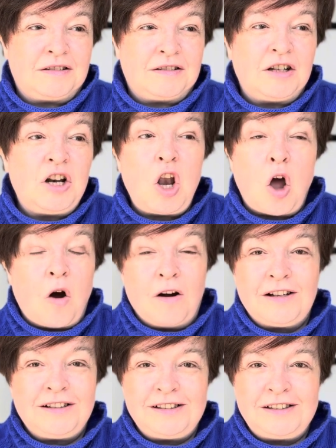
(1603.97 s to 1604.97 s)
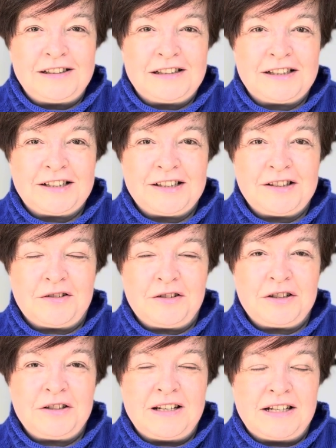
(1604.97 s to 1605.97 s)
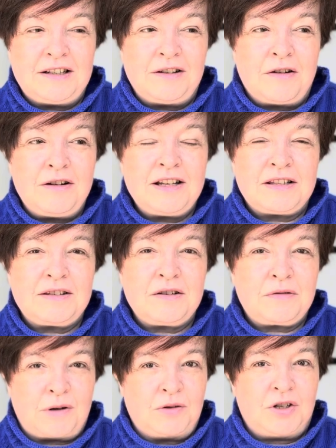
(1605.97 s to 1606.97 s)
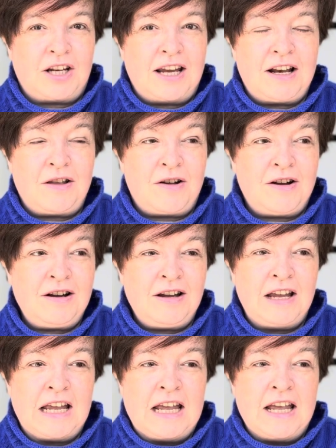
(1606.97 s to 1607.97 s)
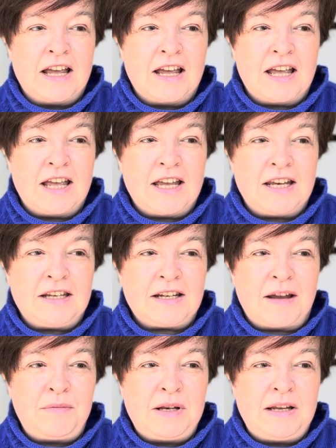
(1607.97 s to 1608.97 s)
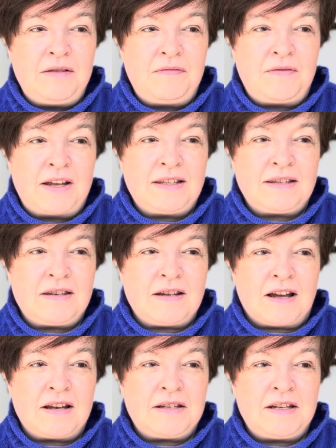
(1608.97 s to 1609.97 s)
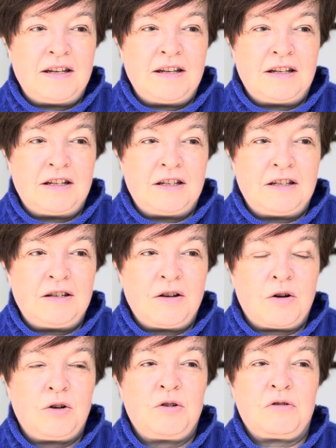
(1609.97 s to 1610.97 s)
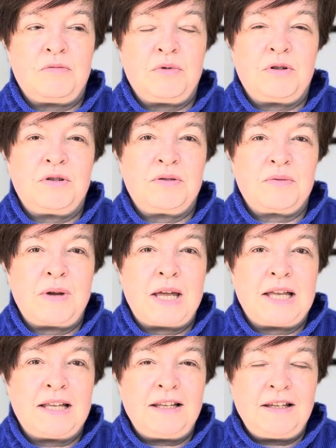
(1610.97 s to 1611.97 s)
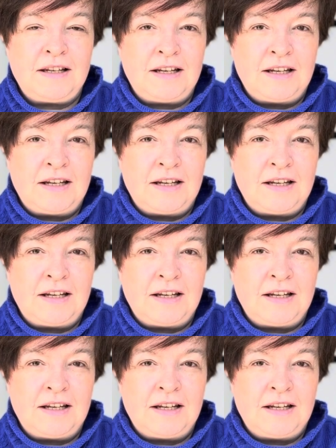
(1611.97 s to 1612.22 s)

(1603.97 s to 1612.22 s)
along, not a knit along, it's a crochet along. And I believe that's starting in October as well.